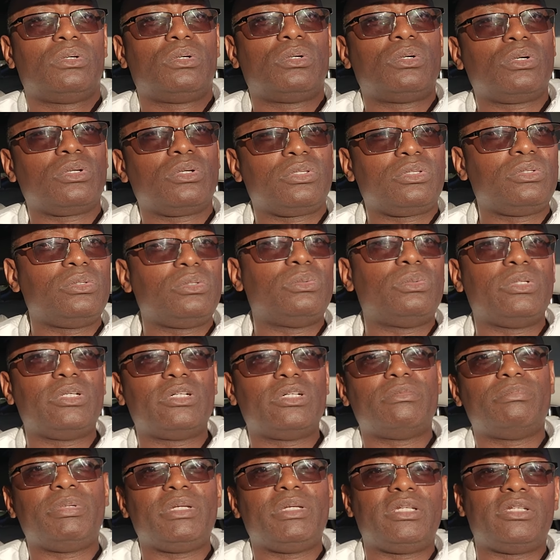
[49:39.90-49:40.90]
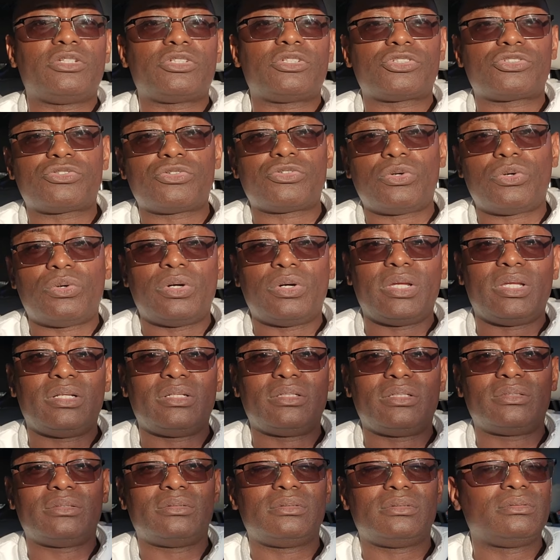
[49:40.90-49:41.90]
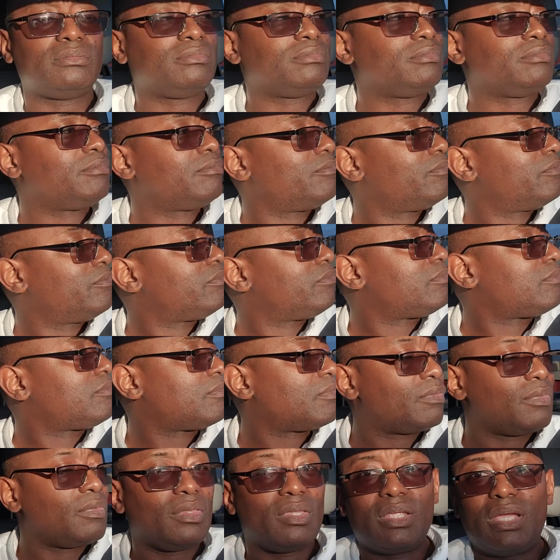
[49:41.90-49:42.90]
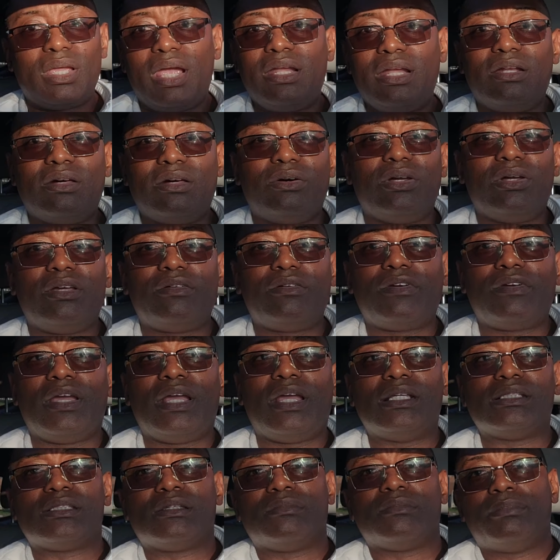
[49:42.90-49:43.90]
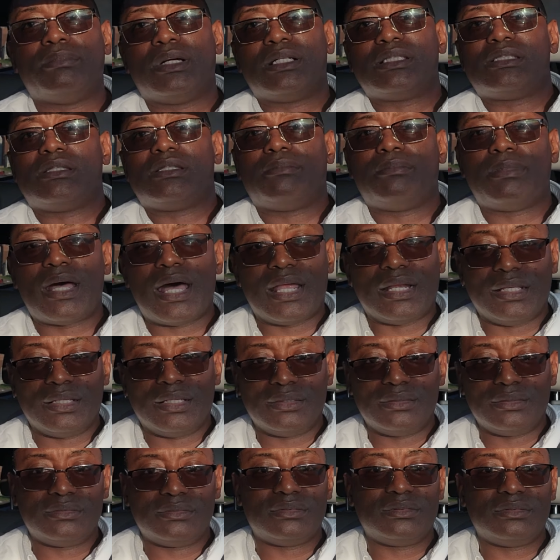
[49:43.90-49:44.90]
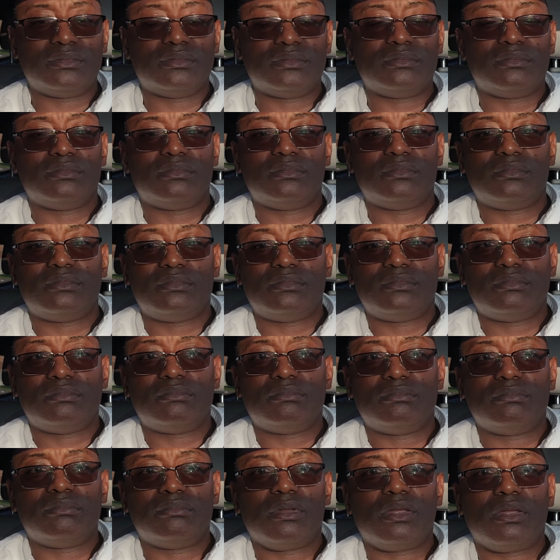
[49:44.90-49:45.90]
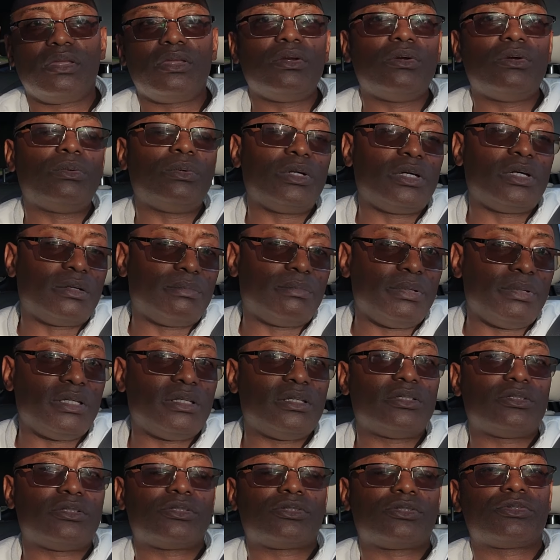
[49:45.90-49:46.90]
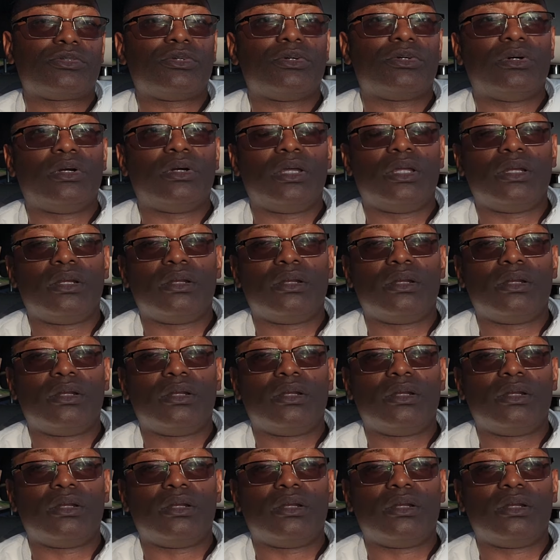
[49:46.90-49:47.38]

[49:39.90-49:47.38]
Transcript: or you will be destroyed. Ain't no ifs, ands, and buts about it. You will be destroyed.